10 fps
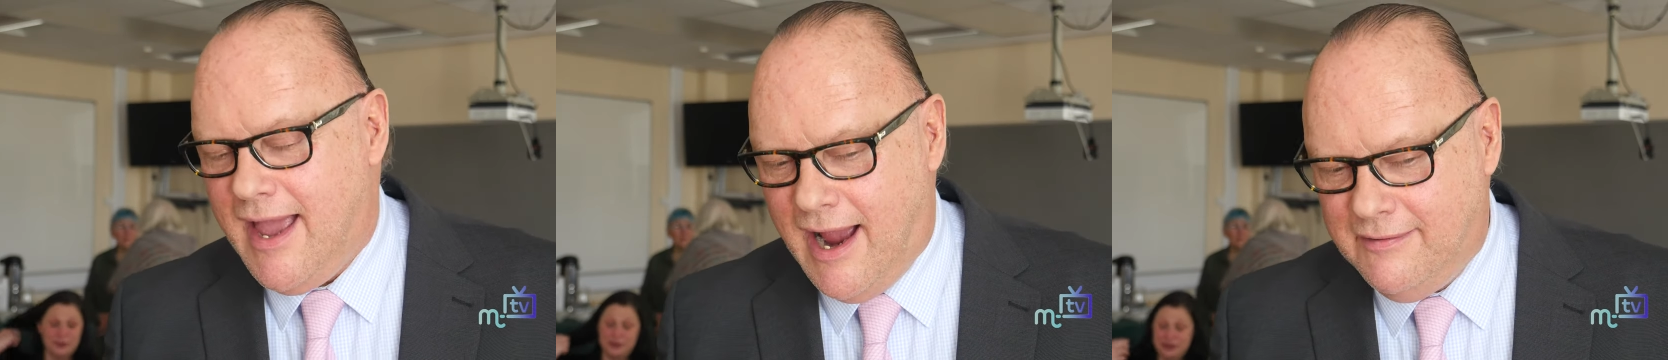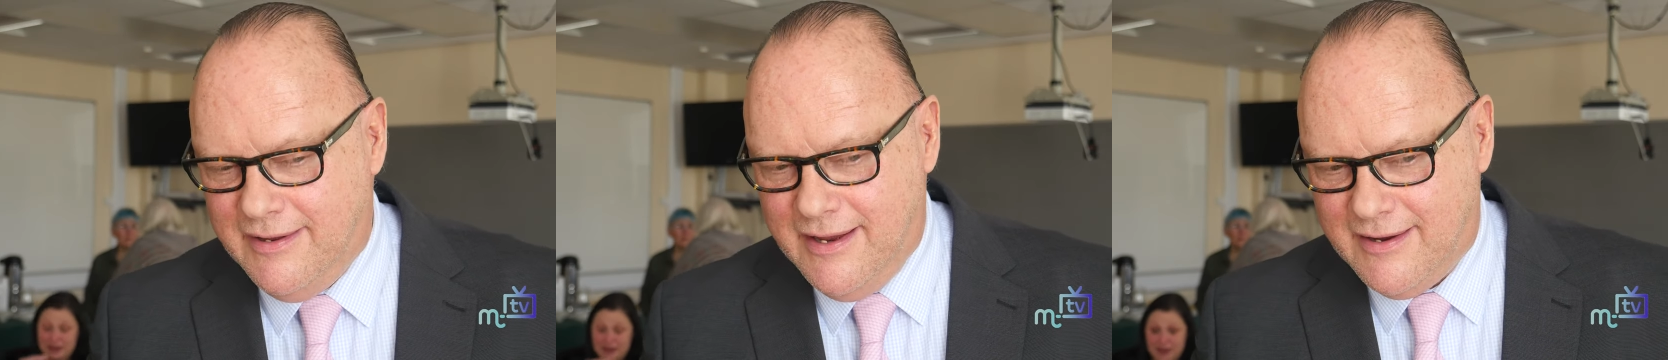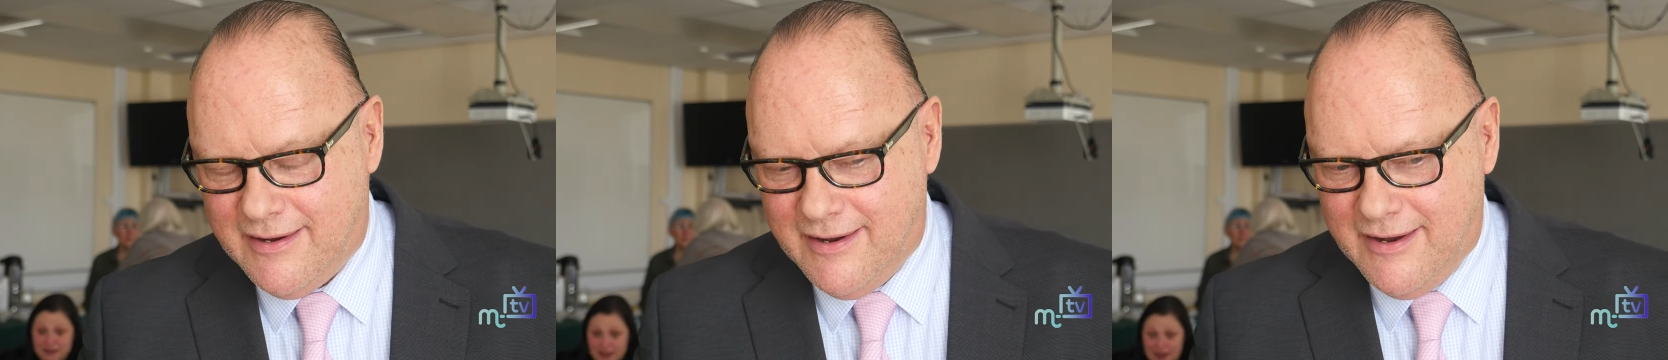Speaker 1: I
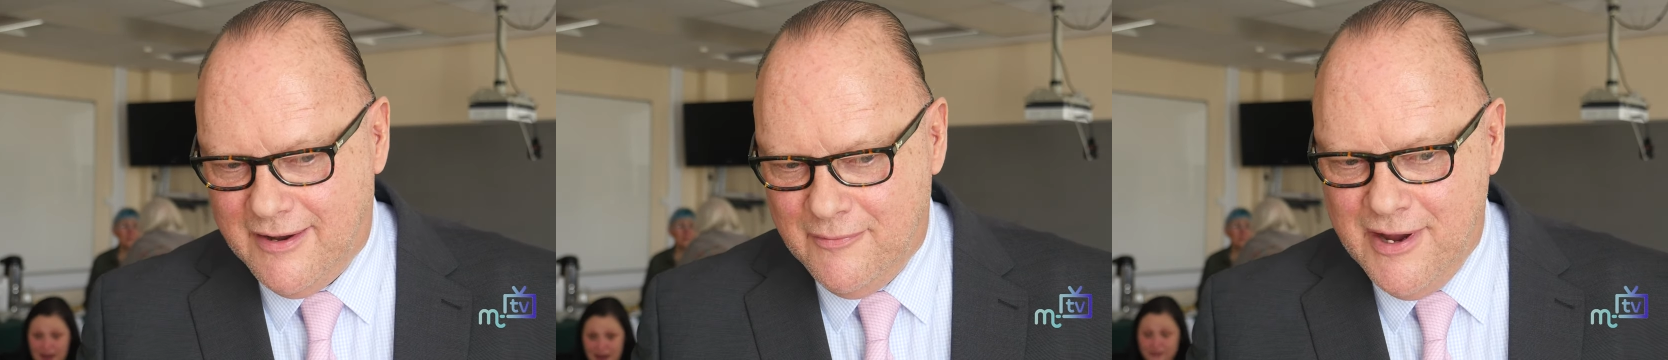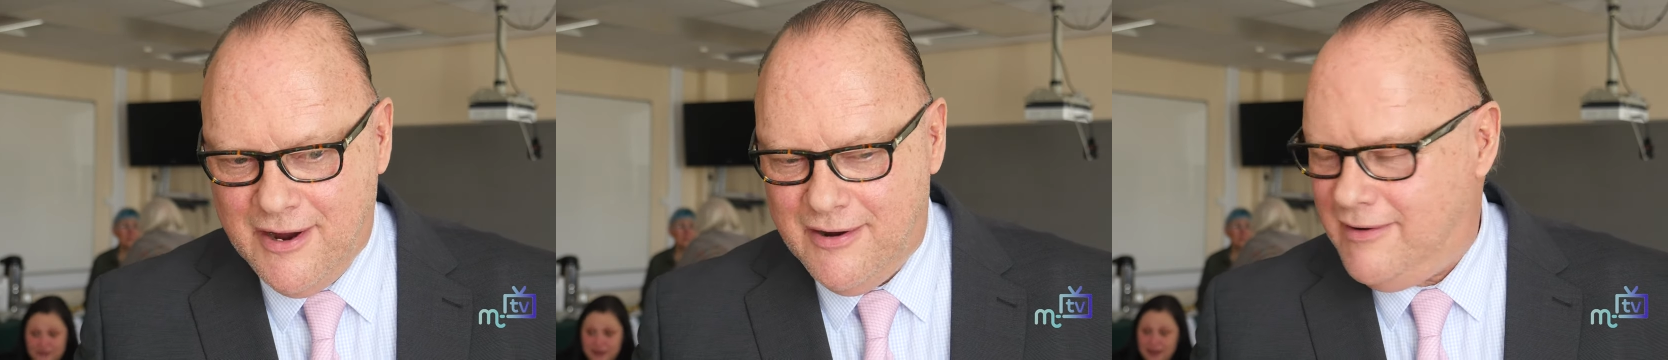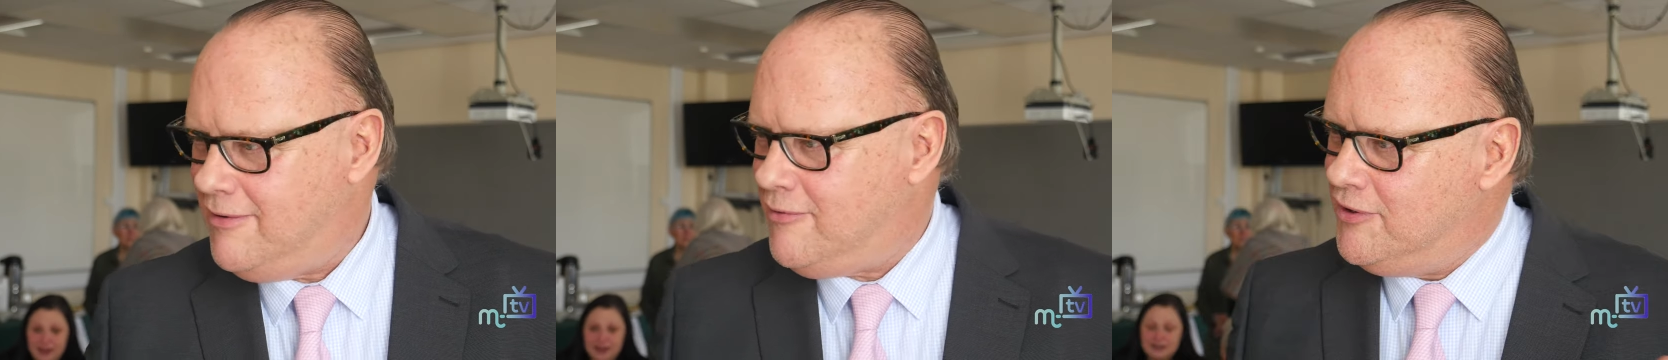think uh, we
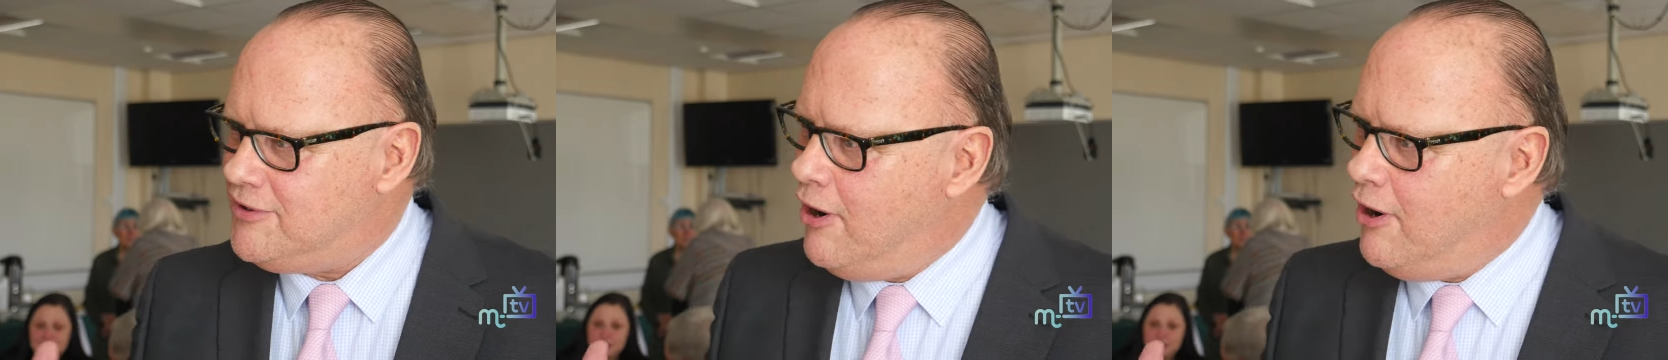are, call it an